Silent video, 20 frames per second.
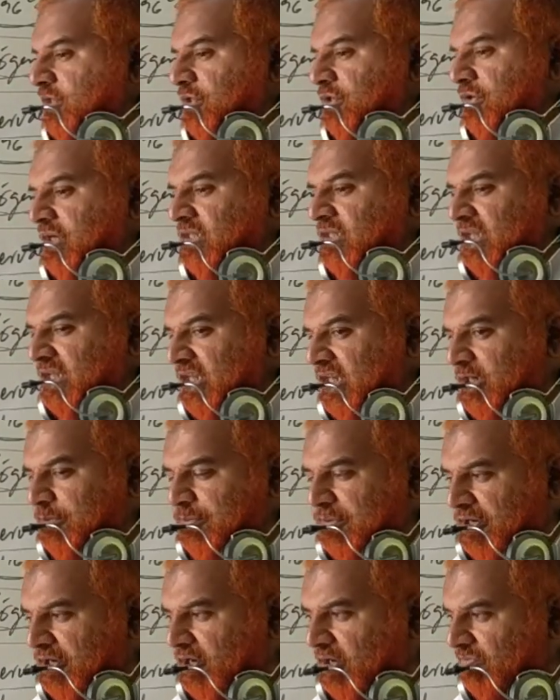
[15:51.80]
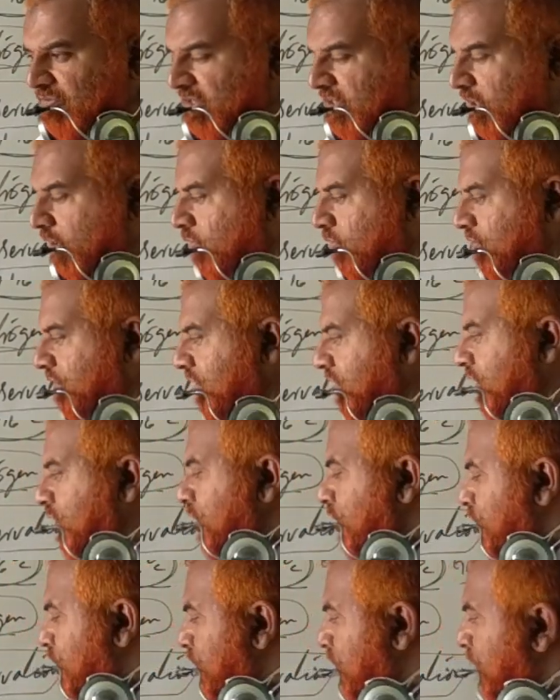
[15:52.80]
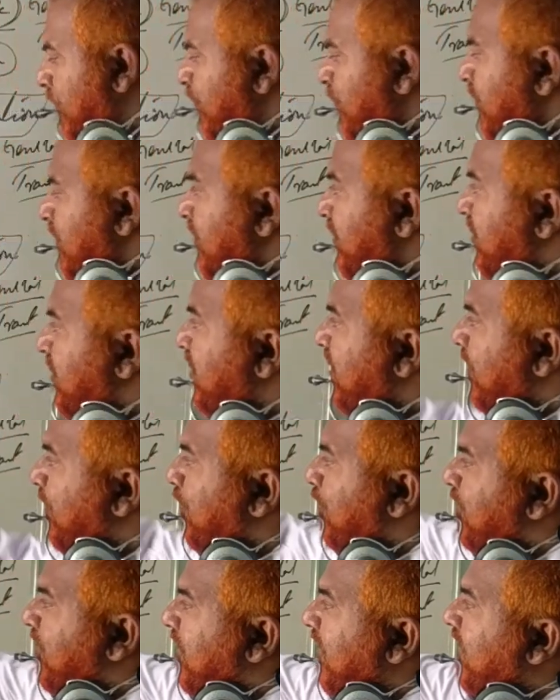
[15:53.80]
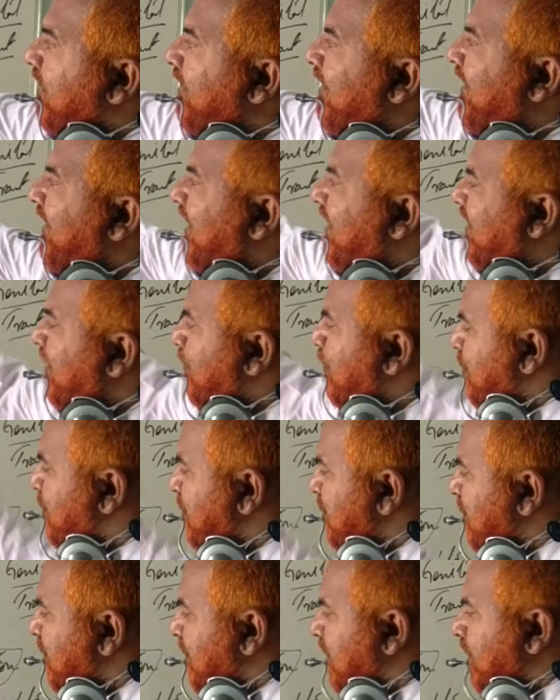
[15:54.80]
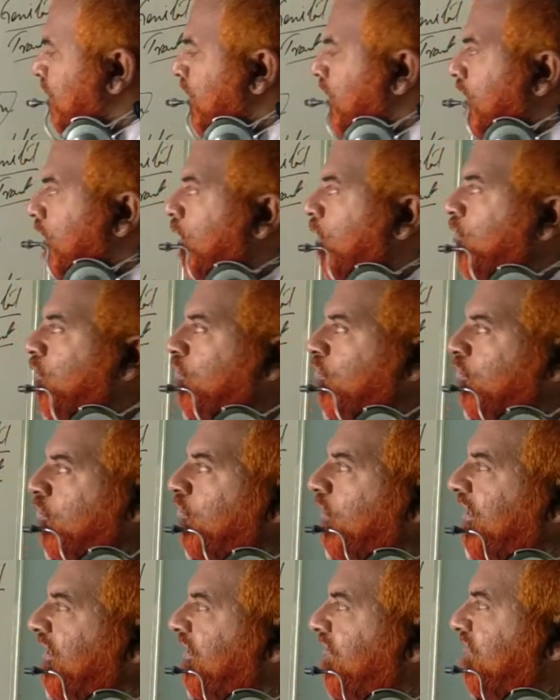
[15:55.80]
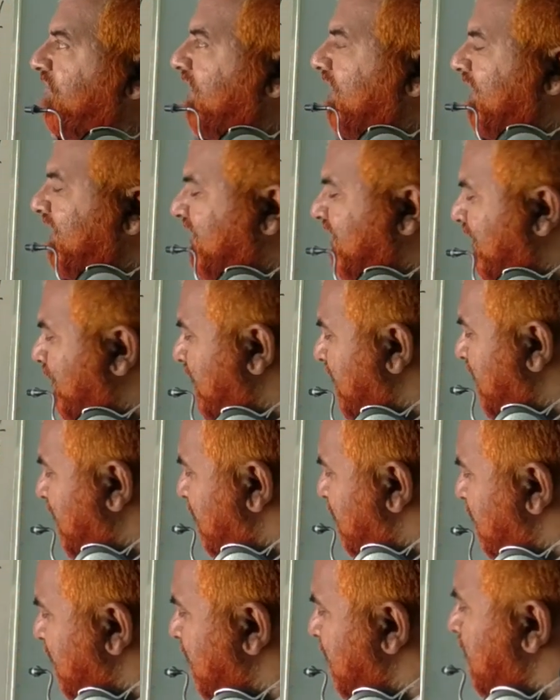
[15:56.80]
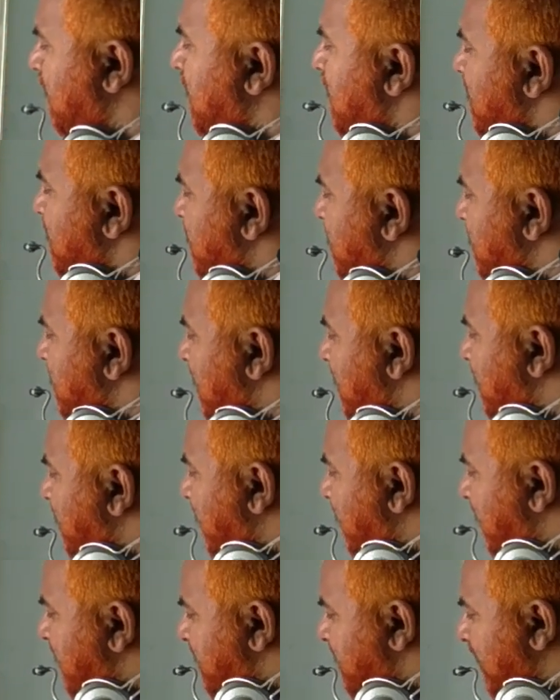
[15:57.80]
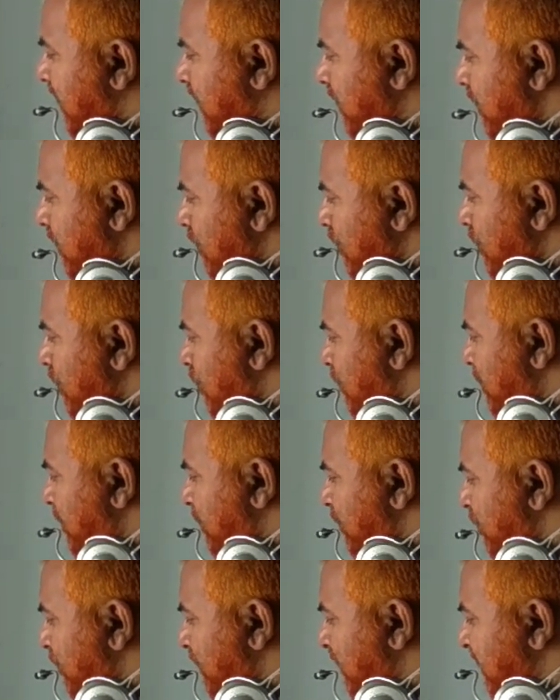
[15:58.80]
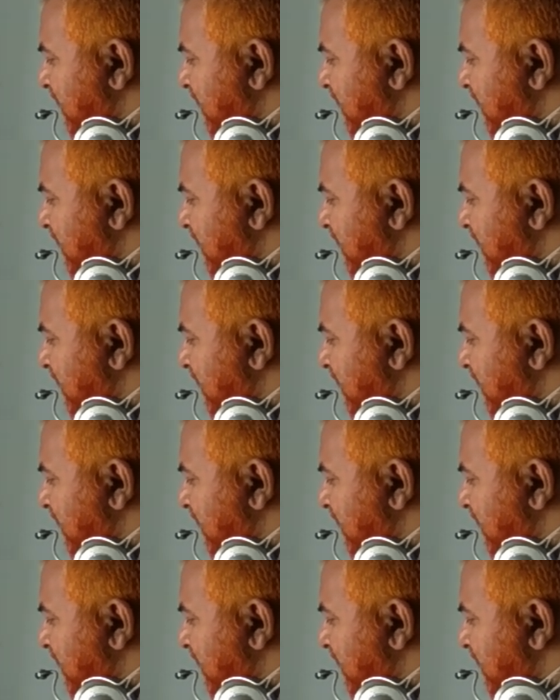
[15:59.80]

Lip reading: during the heat period of the cows. So this is the technique or the procedure how to do artificial insemination. Then the advantage are no need to